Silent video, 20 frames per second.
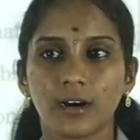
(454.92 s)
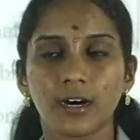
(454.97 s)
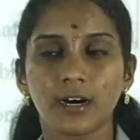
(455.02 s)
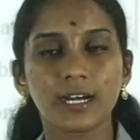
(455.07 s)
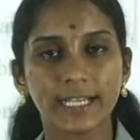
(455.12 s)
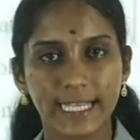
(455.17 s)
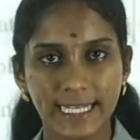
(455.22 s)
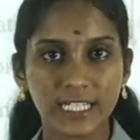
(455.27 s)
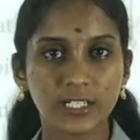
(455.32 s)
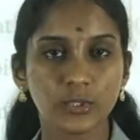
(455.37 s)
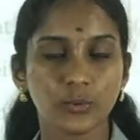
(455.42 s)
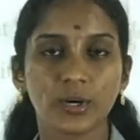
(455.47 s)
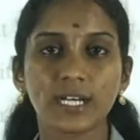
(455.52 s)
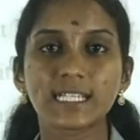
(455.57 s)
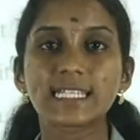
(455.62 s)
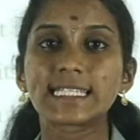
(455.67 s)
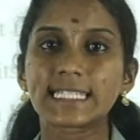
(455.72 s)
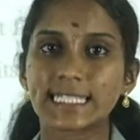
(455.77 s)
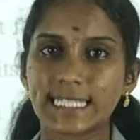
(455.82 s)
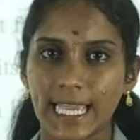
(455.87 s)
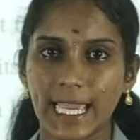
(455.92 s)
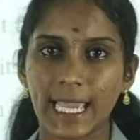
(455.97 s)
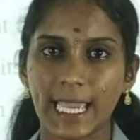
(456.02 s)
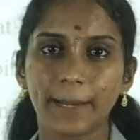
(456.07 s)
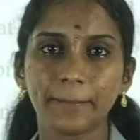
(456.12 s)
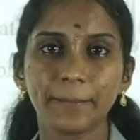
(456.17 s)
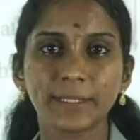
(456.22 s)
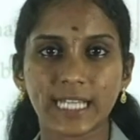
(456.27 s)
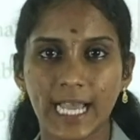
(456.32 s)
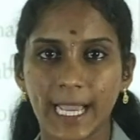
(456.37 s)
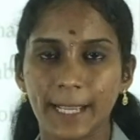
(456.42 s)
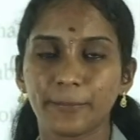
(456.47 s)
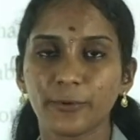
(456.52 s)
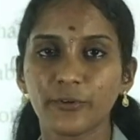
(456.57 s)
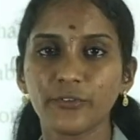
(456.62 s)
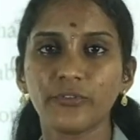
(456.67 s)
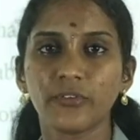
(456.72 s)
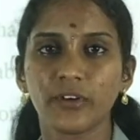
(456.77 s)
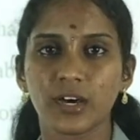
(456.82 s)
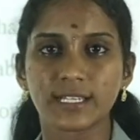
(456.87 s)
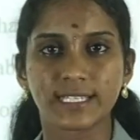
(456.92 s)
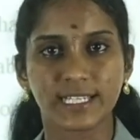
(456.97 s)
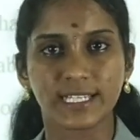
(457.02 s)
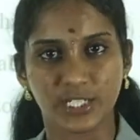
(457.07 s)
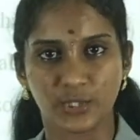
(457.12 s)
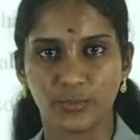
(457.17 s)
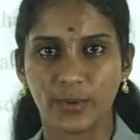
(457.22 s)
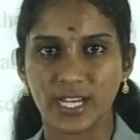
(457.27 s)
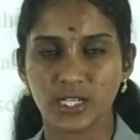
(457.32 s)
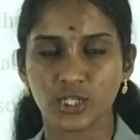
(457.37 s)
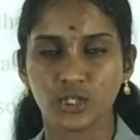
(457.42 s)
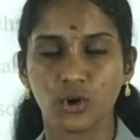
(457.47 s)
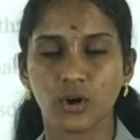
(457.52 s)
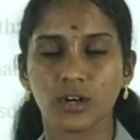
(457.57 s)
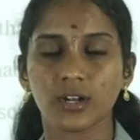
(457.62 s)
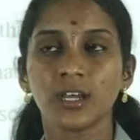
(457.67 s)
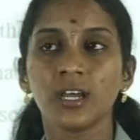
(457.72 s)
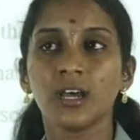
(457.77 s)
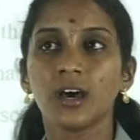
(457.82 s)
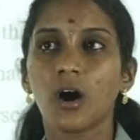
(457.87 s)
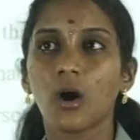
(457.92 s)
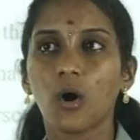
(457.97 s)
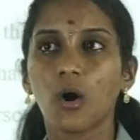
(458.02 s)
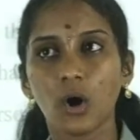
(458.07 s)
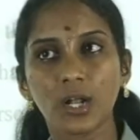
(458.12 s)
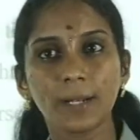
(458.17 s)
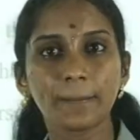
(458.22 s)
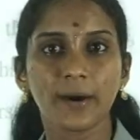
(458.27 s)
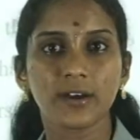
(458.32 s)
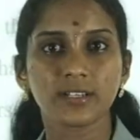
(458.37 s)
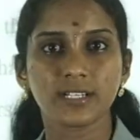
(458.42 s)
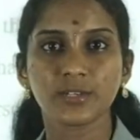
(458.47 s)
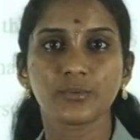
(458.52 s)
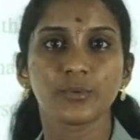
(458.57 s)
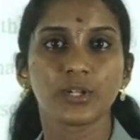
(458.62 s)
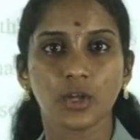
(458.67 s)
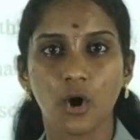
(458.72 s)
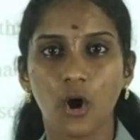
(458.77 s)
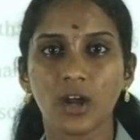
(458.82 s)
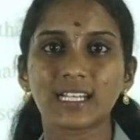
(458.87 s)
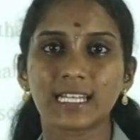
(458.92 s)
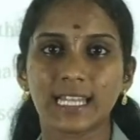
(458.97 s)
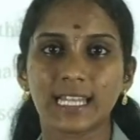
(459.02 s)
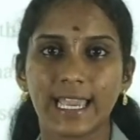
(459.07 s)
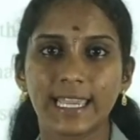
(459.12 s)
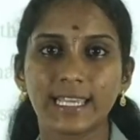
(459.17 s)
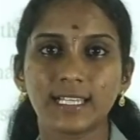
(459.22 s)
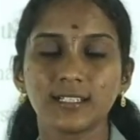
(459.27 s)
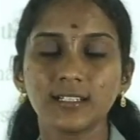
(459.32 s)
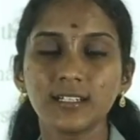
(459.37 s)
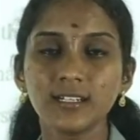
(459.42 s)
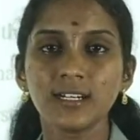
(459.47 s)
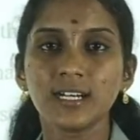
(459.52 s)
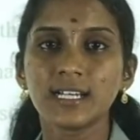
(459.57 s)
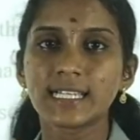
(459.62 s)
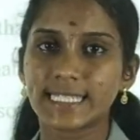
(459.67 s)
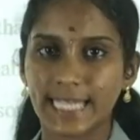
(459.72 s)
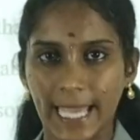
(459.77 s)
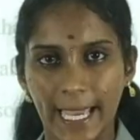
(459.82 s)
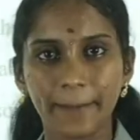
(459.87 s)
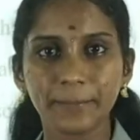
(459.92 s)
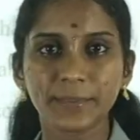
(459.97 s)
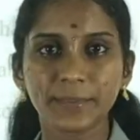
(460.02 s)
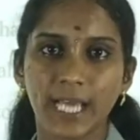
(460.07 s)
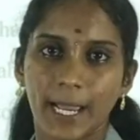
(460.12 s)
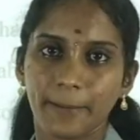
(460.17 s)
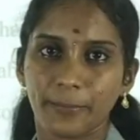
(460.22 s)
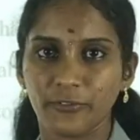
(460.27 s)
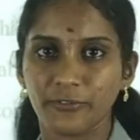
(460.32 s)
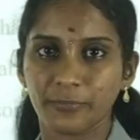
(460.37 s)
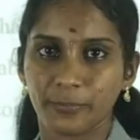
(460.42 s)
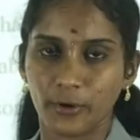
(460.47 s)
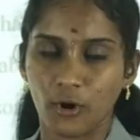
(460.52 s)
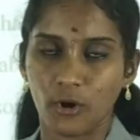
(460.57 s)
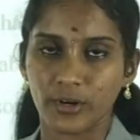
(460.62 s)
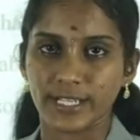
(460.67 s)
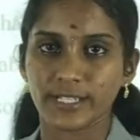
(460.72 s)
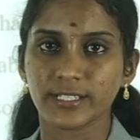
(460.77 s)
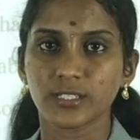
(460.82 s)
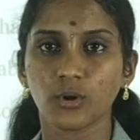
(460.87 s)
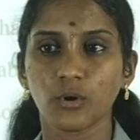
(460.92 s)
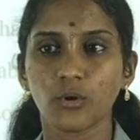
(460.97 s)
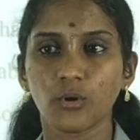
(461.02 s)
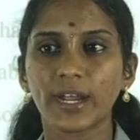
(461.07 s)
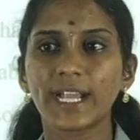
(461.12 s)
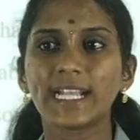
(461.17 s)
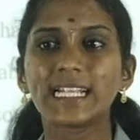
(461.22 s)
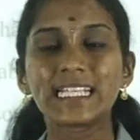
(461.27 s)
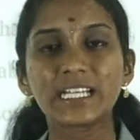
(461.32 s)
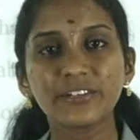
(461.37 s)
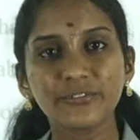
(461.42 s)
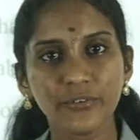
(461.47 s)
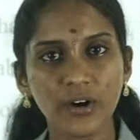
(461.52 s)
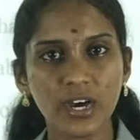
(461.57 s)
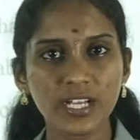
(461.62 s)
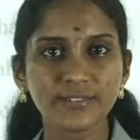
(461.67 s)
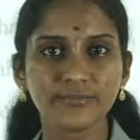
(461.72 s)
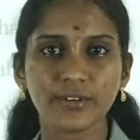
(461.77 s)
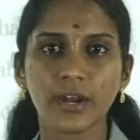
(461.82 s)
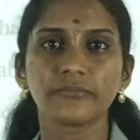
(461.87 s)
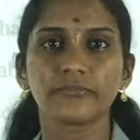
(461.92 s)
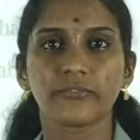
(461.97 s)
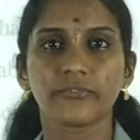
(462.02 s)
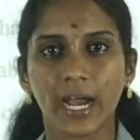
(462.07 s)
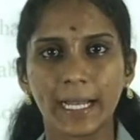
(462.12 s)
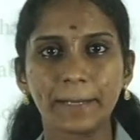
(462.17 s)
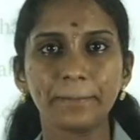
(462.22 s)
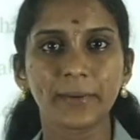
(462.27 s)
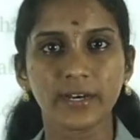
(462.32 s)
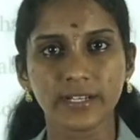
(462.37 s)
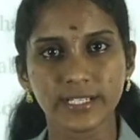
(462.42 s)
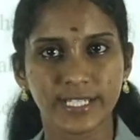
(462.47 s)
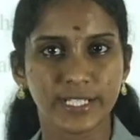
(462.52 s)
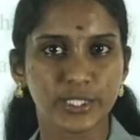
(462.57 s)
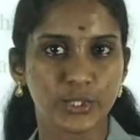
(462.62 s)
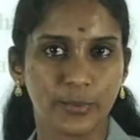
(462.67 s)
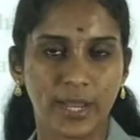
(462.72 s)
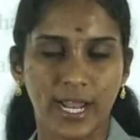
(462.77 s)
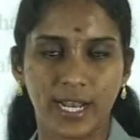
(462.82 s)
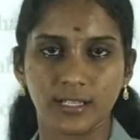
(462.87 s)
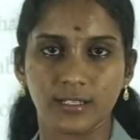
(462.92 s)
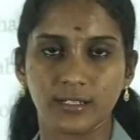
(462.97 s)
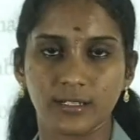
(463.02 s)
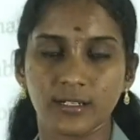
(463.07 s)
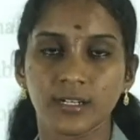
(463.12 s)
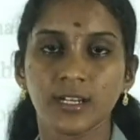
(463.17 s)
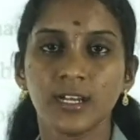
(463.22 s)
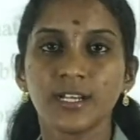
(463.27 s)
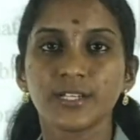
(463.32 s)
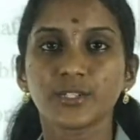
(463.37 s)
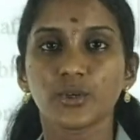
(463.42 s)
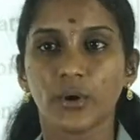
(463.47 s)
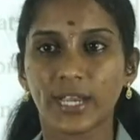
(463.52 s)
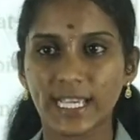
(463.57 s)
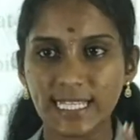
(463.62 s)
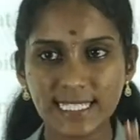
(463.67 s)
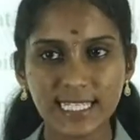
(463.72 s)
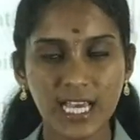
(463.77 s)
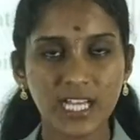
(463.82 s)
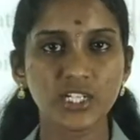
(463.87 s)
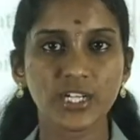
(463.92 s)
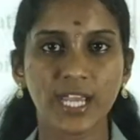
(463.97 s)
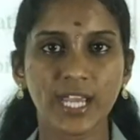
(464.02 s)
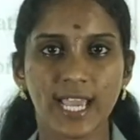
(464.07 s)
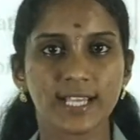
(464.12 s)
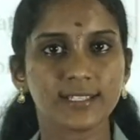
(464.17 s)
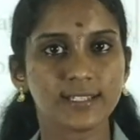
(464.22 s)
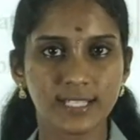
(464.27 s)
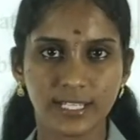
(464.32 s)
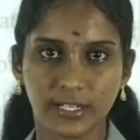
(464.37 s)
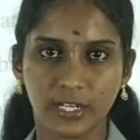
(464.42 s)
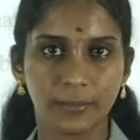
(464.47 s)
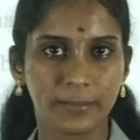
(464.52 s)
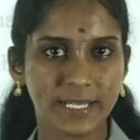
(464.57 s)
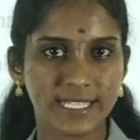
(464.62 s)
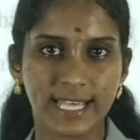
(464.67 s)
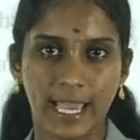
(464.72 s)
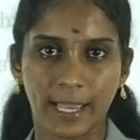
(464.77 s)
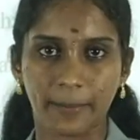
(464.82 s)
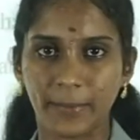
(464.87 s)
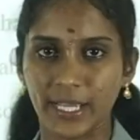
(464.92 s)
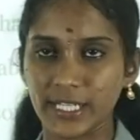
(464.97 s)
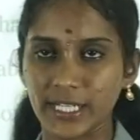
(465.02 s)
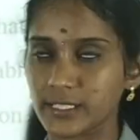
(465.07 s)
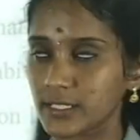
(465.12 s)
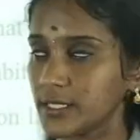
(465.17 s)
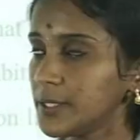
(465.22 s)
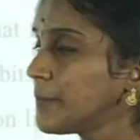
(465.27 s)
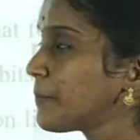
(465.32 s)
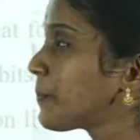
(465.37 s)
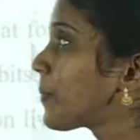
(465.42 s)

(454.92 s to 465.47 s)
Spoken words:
into a same type of situation, or all persons will not like the same type of product. So it differs from one person to another. So in such cases, it will be segmented.